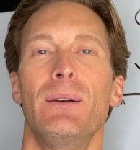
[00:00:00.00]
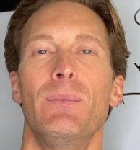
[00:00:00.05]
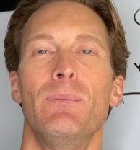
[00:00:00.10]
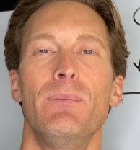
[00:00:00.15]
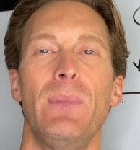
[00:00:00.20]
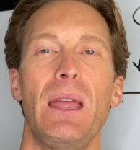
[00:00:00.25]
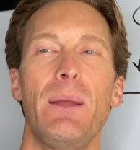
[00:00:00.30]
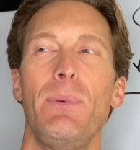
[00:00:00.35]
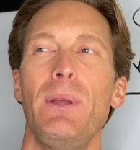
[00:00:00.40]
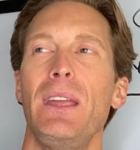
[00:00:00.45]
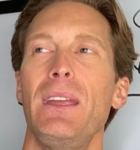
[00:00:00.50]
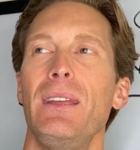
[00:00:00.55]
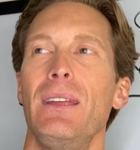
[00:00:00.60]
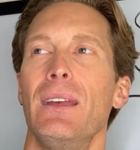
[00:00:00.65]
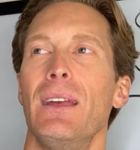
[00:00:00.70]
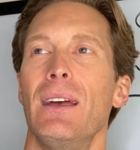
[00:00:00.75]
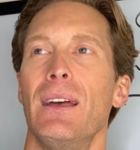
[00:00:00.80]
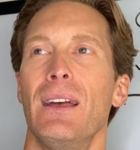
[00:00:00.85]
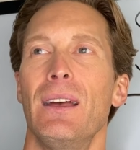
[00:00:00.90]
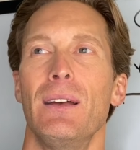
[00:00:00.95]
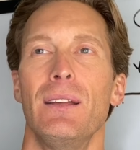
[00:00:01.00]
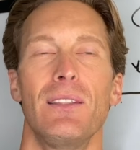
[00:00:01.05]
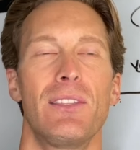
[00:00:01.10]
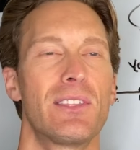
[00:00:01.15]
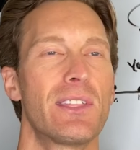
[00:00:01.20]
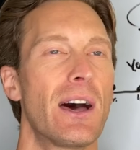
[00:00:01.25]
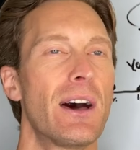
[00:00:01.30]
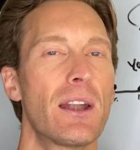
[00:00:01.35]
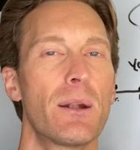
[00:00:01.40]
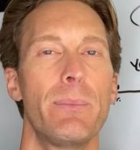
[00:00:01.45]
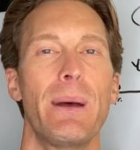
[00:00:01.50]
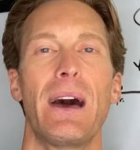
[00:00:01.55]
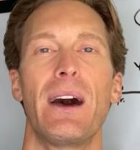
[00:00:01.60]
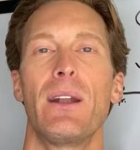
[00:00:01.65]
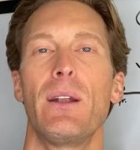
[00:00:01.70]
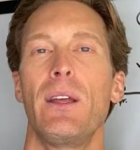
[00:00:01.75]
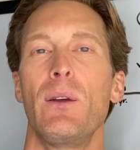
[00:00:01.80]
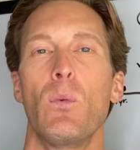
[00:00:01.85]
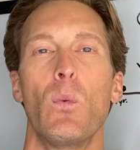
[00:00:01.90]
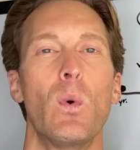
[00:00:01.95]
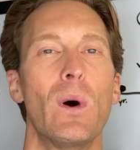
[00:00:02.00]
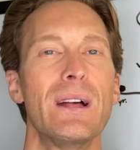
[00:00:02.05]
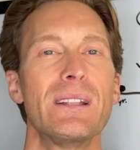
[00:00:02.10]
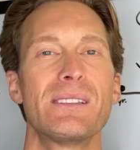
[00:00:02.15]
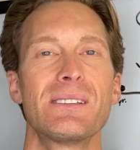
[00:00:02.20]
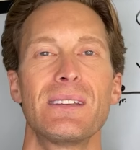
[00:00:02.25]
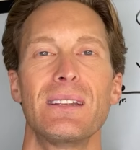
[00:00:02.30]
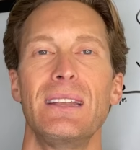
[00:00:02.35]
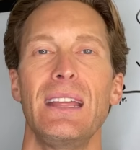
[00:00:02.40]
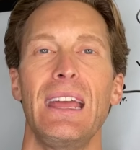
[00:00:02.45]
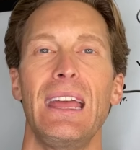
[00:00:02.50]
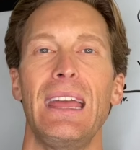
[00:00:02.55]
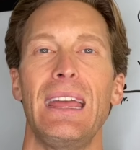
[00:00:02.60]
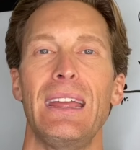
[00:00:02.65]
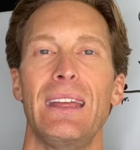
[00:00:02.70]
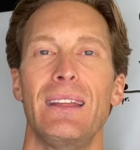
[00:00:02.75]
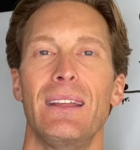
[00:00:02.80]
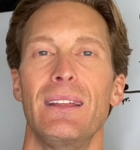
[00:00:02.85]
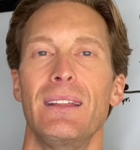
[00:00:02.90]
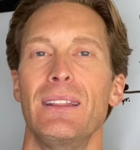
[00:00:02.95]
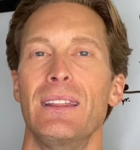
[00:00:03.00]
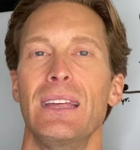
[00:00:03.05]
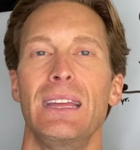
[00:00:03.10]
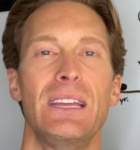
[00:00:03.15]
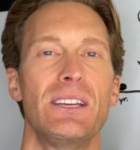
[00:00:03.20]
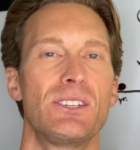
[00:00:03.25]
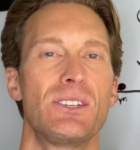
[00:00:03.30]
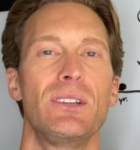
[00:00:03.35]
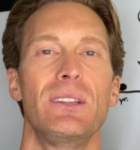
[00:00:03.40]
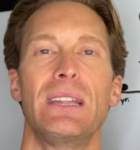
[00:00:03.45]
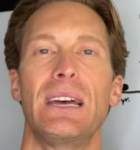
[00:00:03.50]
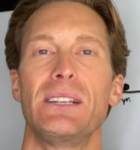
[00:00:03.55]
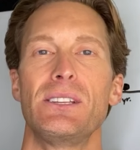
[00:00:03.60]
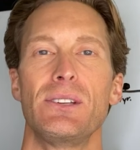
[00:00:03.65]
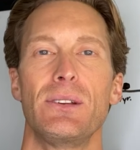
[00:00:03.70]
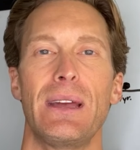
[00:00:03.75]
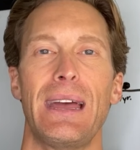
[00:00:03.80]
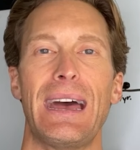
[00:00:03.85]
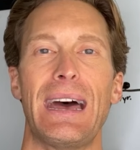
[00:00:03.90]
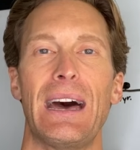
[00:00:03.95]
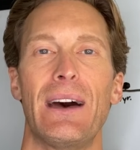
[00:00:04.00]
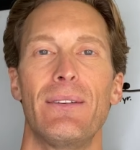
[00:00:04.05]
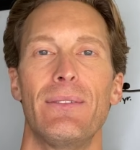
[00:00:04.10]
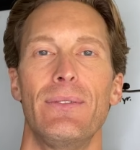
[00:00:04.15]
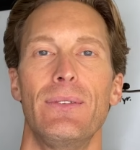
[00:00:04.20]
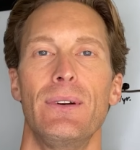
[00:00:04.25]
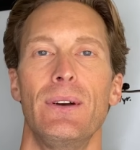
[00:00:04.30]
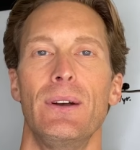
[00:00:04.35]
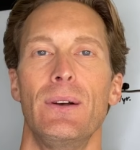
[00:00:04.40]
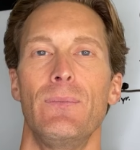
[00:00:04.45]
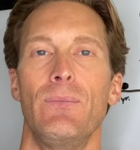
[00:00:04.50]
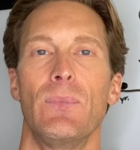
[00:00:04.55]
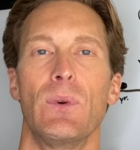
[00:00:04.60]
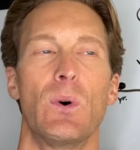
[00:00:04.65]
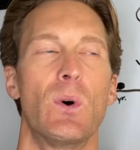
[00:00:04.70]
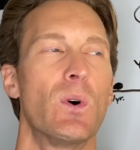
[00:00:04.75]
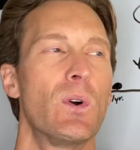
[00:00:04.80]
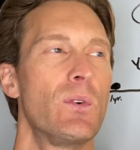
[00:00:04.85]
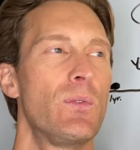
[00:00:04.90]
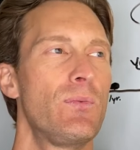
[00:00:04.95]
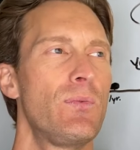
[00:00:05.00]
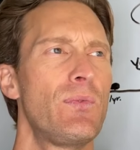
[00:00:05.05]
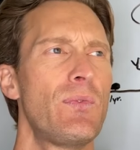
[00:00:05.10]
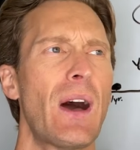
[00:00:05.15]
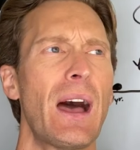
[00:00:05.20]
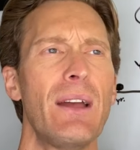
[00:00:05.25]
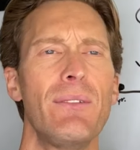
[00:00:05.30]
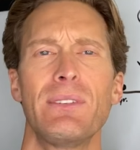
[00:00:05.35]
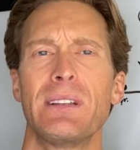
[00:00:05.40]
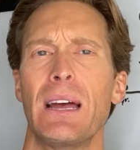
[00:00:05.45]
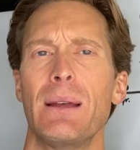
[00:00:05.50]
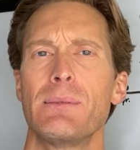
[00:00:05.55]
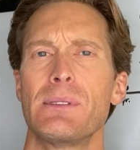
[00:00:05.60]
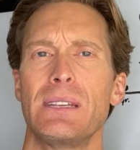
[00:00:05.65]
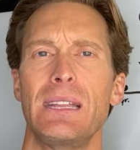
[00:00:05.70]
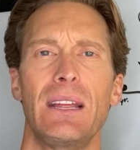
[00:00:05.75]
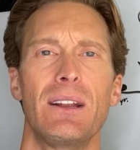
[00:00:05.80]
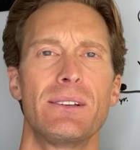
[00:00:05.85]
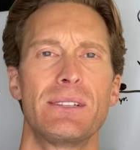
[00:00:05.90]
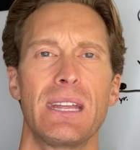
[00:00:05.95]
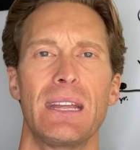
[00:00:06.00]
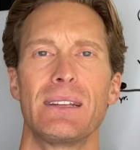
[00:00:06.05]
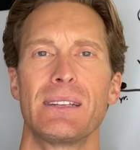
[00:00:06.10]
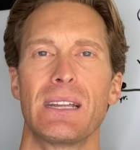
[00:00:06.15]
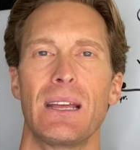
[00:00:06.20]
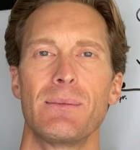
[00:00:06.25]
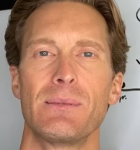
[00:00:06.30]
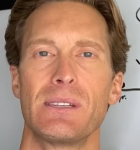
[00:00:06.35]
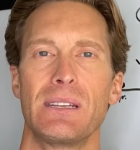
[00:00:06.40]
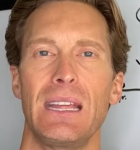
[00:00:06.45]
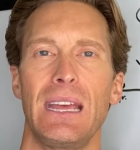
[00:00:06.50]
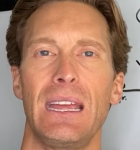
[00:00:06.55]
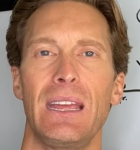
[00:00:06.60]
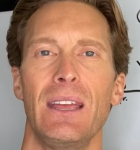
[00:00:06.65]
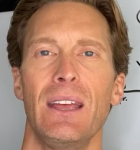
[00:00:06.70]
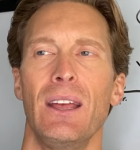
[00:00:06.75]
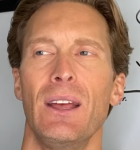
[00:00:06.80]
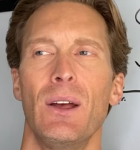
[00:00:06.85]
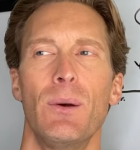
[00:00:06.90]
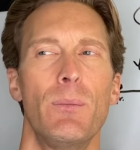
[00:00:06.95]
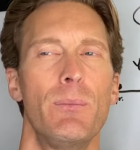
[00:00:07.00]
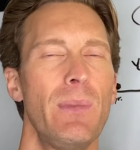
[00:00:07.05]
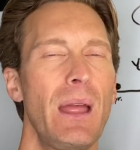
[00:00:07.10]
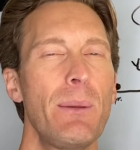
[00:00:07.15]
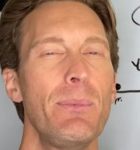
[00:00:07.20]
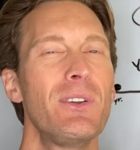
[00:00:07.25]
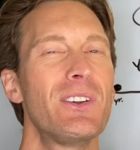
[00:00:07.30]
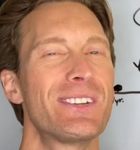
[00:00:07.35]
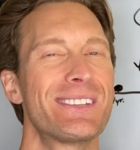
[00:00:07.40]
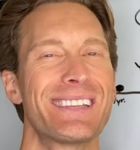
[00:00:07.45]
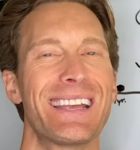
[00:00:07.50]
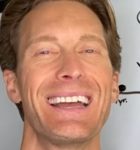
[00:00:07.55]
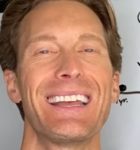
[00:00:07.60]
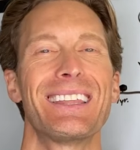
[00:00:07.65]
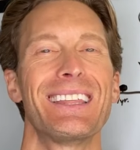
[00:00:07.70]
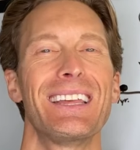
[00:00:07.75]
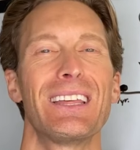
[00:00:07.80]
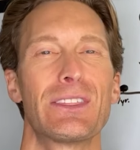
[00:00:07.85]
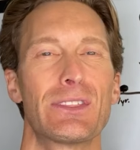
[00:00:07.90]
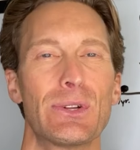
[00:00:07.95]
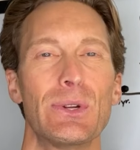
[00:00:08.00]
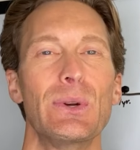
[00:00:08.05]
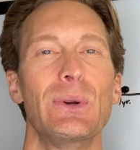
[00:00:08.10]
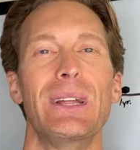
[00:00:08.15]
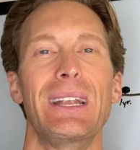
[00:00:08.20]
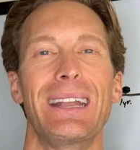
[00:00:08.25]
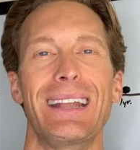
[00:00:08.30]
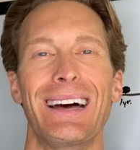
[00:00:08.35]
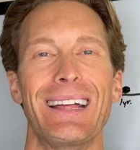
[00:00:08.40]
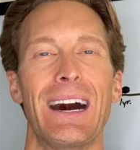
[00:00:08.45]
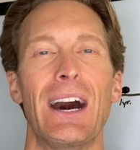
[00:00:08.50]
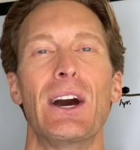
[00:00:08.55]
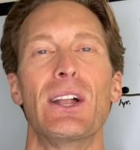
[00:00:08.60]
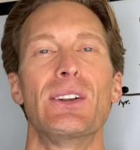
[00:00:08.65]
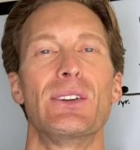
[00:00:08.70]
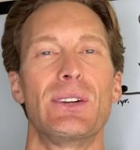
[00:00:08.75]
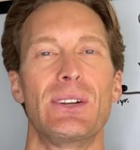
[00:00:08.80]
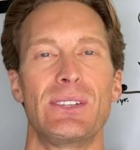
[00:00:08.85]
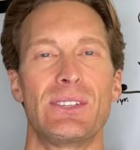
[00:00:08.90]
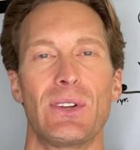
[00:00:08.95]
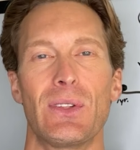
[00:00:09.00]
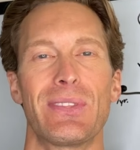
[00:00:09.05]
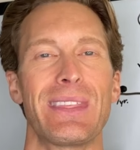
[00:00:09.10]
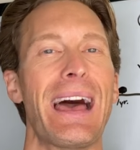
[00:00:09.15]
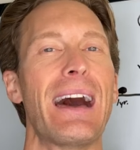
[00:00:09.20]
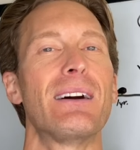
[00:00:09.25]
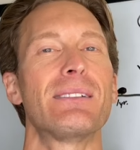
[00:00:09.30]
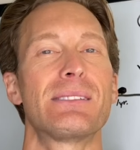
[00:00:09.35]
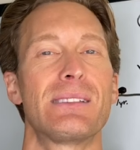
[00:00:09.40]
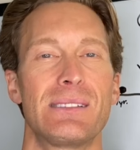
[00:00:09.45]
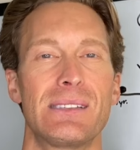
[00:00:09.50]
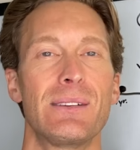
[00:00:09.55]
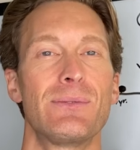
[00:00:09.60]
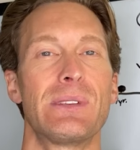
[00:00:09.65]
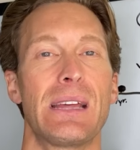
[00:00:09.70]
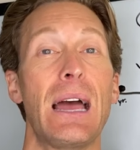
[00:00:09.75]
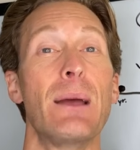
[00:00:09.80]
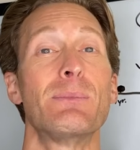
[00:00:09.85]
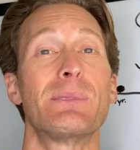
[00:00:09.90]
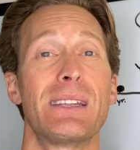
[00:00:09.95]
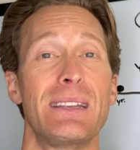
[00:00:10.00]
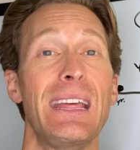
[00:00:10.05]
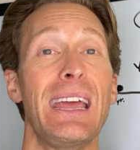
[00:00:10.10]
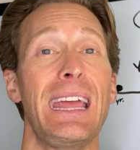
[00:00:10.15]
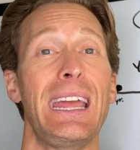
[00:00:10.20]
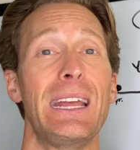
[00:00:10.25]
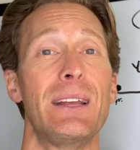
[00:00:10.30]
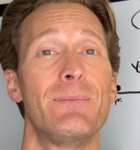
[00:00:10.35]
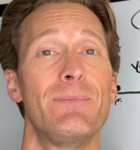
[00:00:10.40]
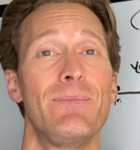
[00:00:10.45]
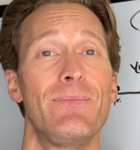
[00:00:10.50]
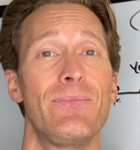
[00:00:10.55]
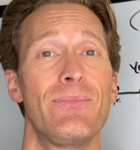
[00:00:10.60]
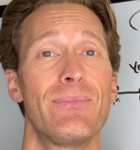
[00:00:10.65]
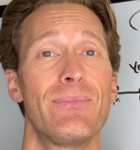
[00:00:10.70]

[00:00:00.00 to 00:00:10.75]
maybe thought about it once a day, the issue that you have, or five times a day or ten times a day, maybe you're cycling through it hundreds or thousands of times a day.